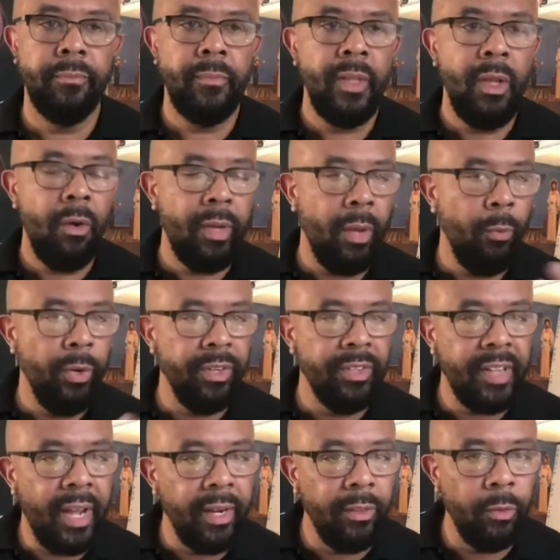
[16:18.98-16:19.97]
Okay, we're
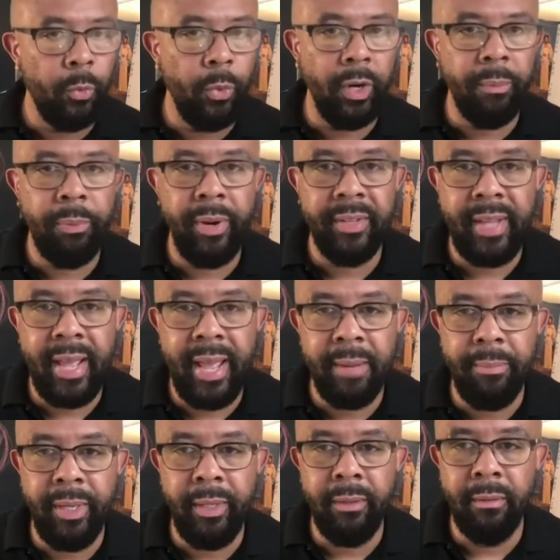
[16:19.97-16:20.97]
inside of the WordPress
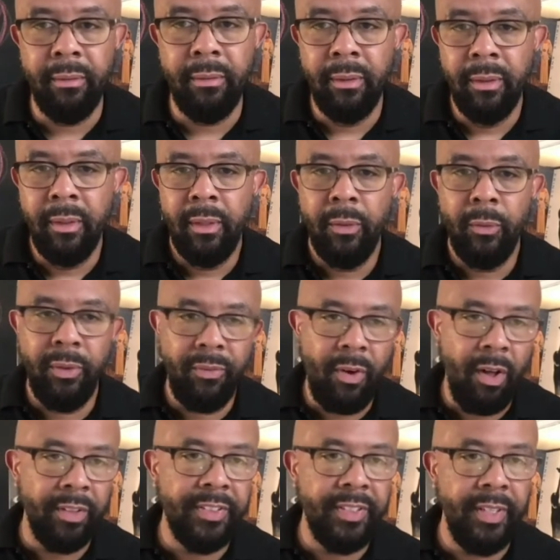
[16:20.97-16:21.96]
admin. We've
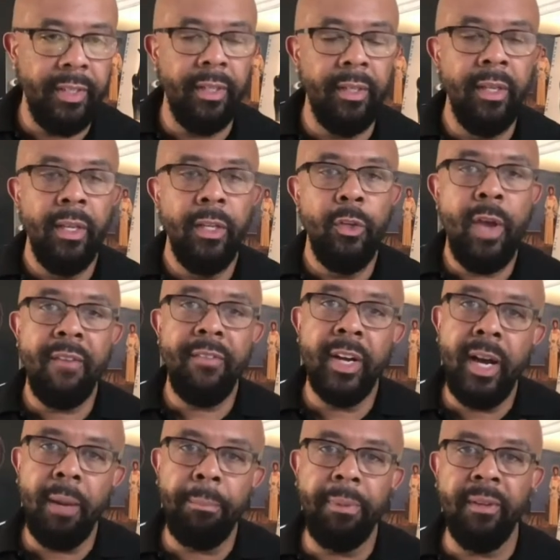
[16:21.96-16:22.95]
all seen it. You have a
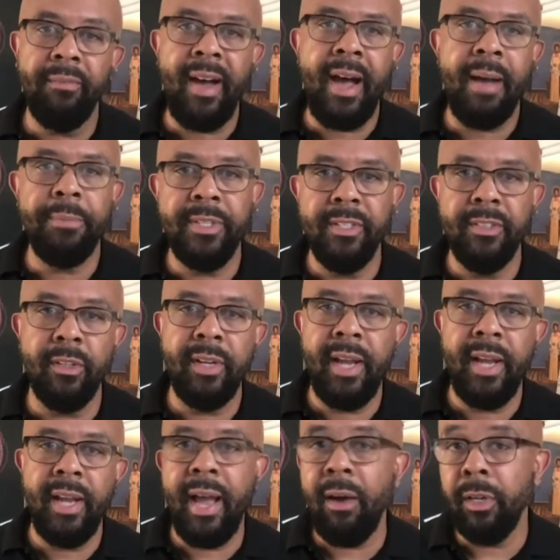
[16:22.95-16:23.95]
couple of options on
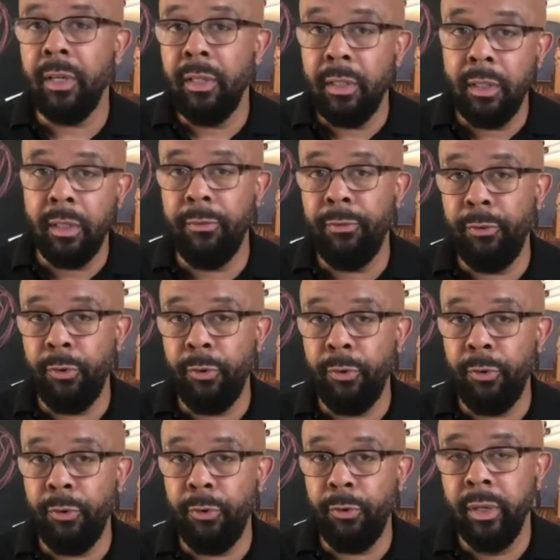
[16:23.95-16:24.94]
how to look
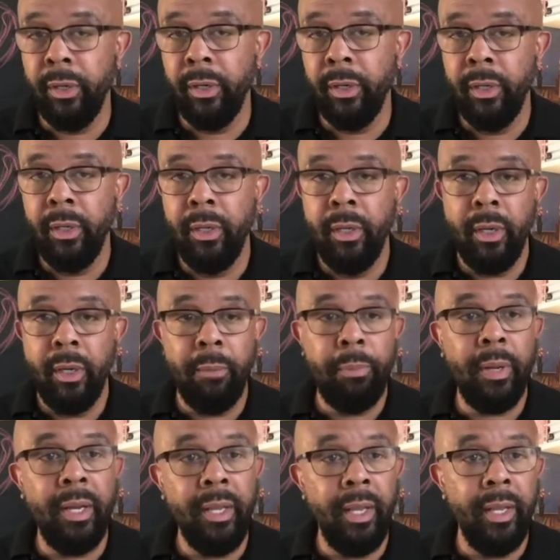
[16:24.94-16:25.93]
for a
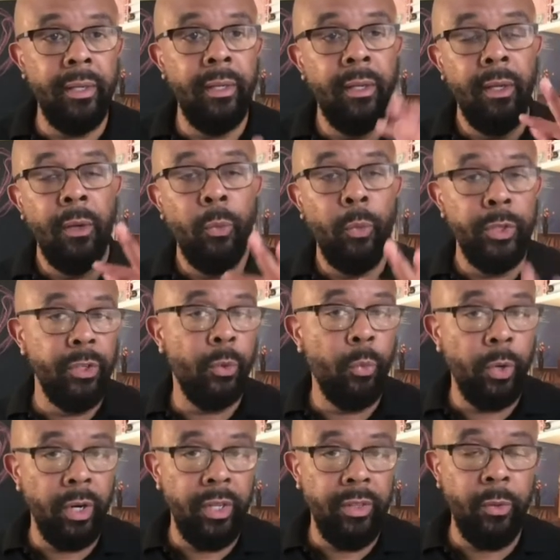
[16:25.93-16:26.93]
plugin. When
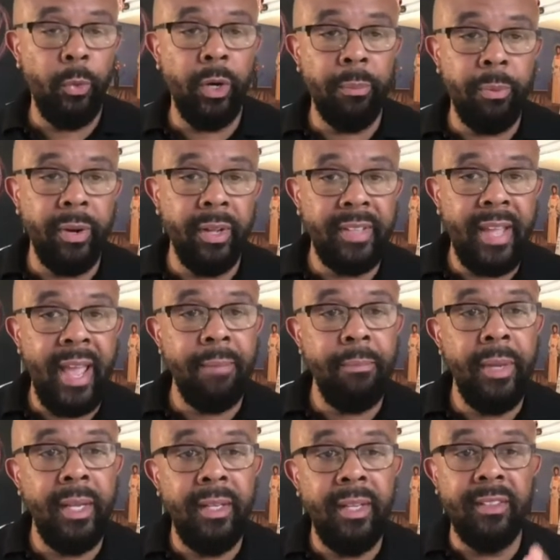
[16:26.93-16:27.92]
you're in the WordPress
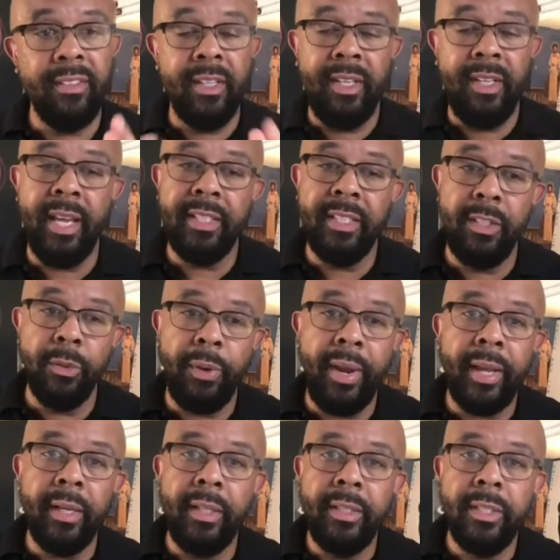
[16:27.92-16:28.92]
admin, it's connected
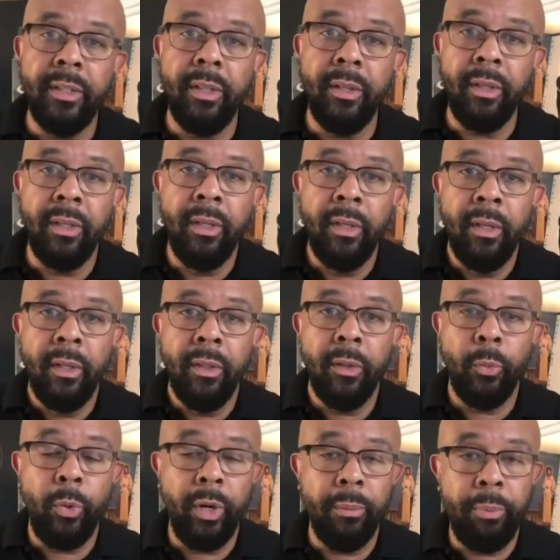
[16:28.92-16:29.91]
directly to the
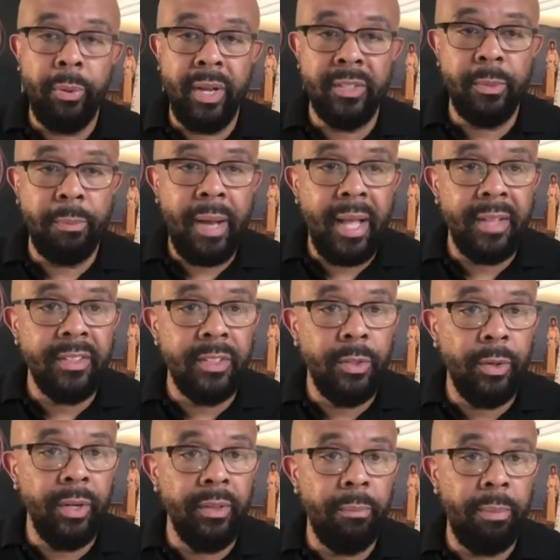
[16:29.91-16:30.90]
WordPress
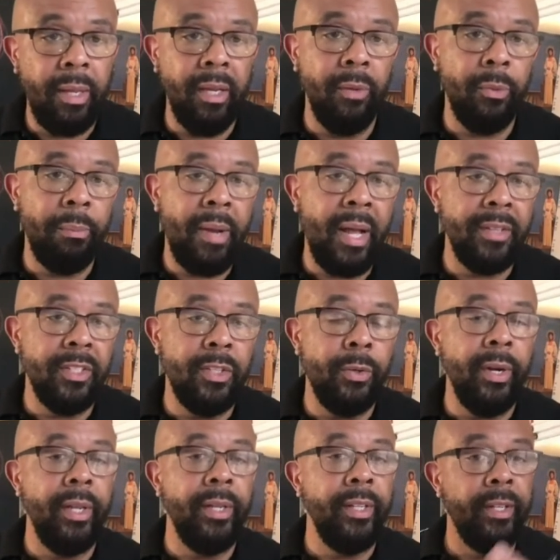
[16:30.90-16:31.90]
repository, the plugin
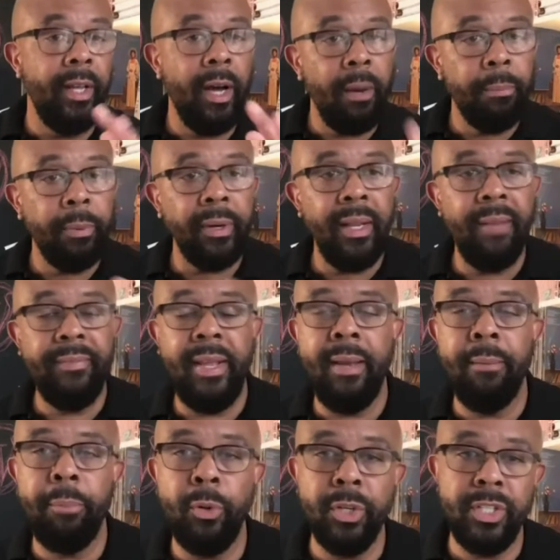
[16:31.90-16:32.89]
repository, and in the upper
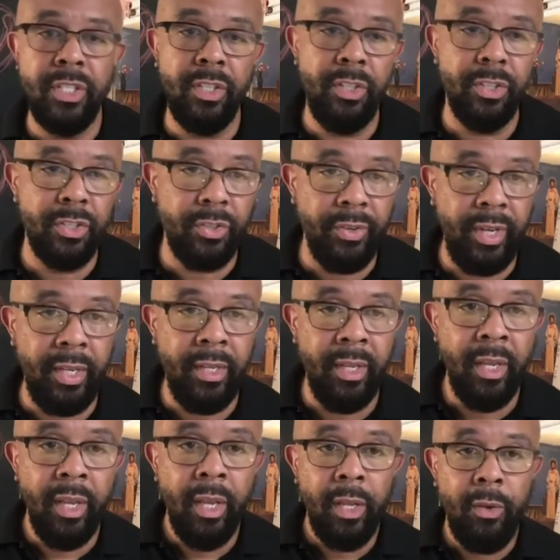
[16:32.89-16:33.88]
left-hand portion of your screen,
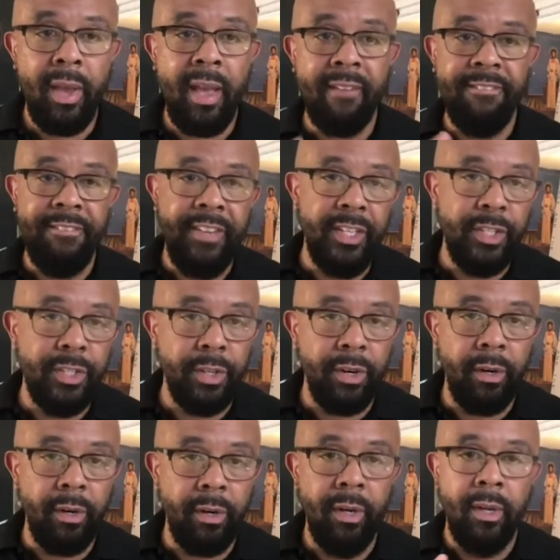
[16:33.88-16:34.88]
you have
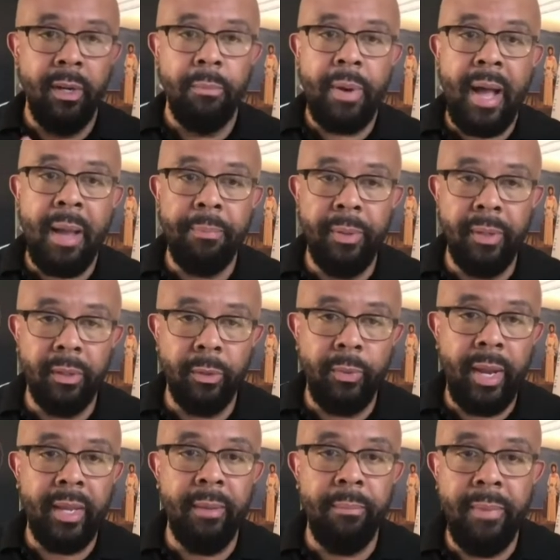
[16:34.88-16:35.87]
featured, popular,
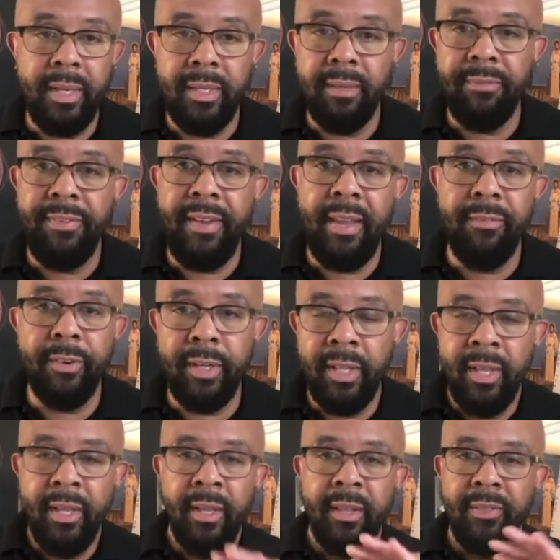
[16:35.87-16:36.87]
recommended, favorite.
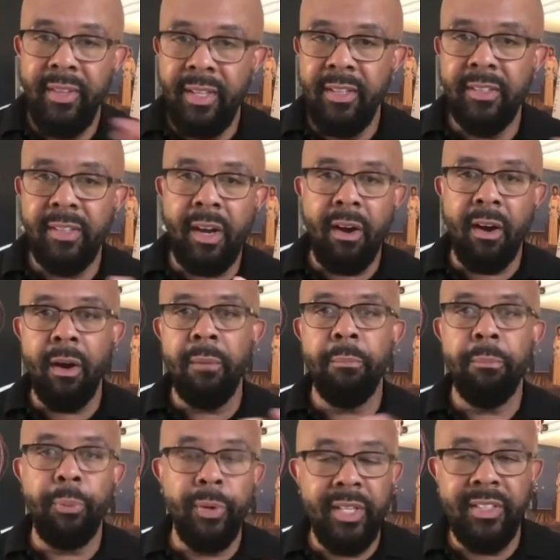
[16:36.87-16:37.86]
These are
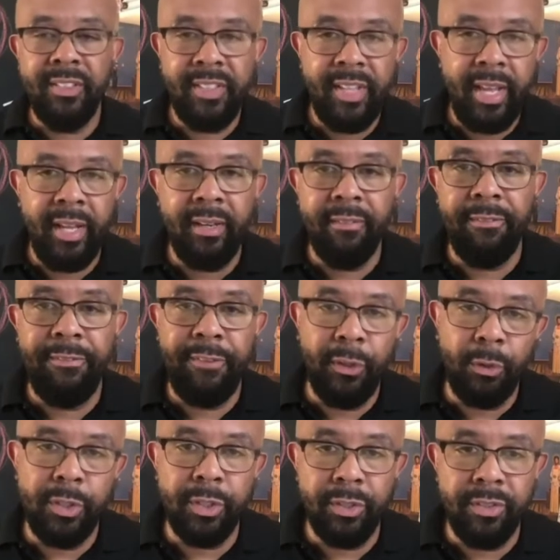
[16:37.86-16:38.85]
preset
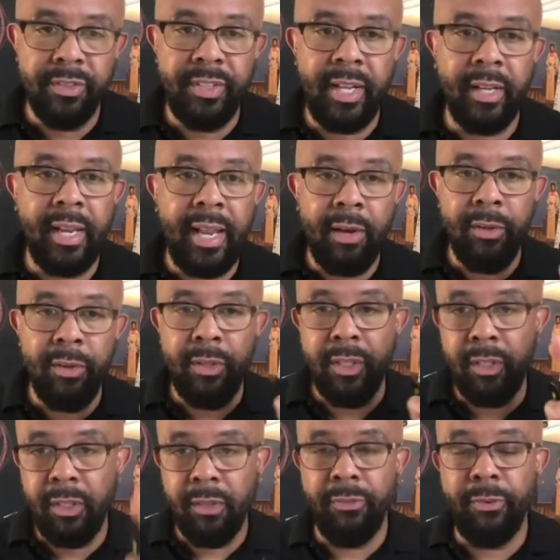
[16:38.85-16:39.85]
filters that allow you to
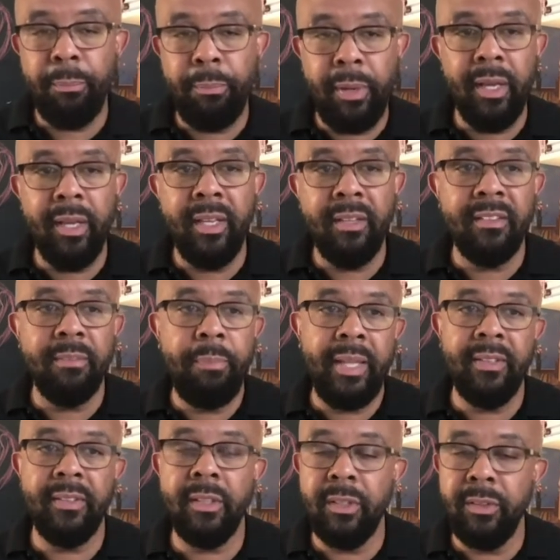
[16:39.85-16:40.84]
look for plugins
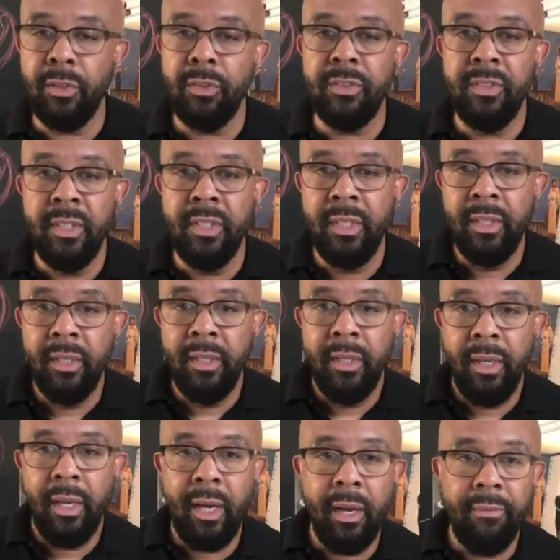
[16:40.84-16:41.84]
based on those
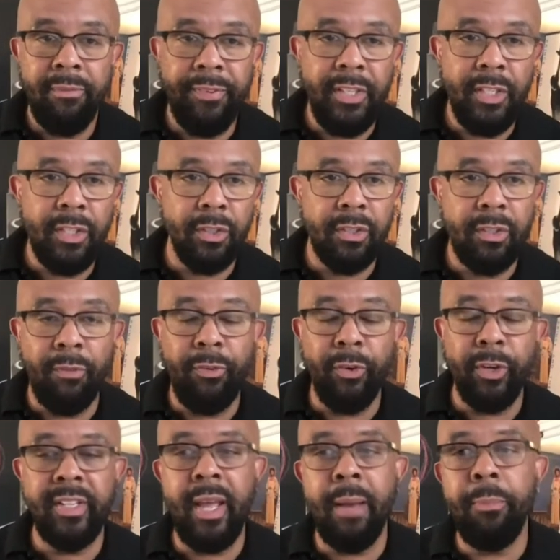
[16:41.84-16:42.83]
features. So for
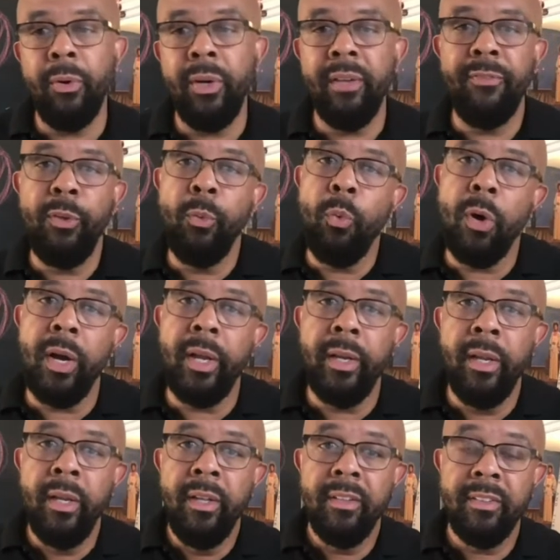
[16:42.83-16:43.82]
example, if you want
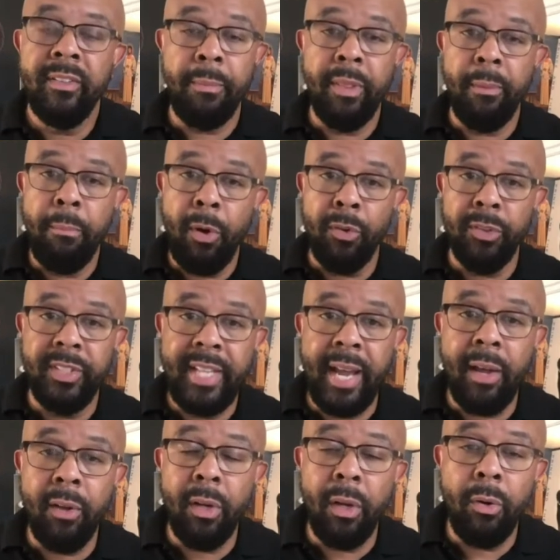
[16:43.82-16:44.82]
some of the most
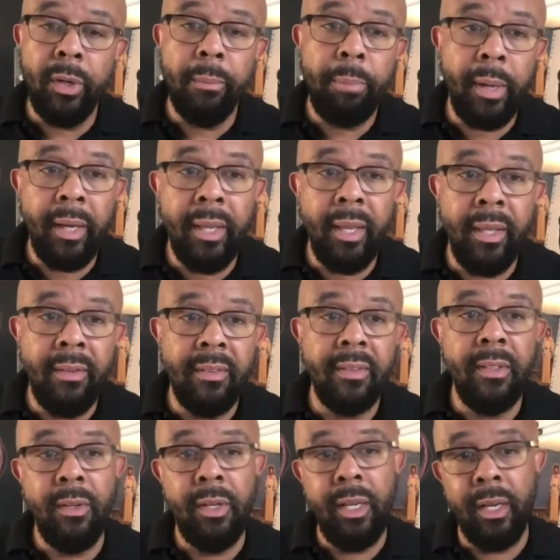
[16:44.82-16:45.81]
downloaded plugins,
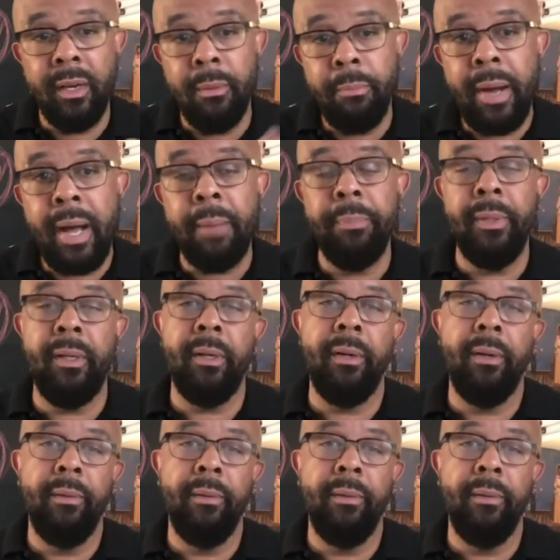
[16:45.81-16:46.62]
you click on popular,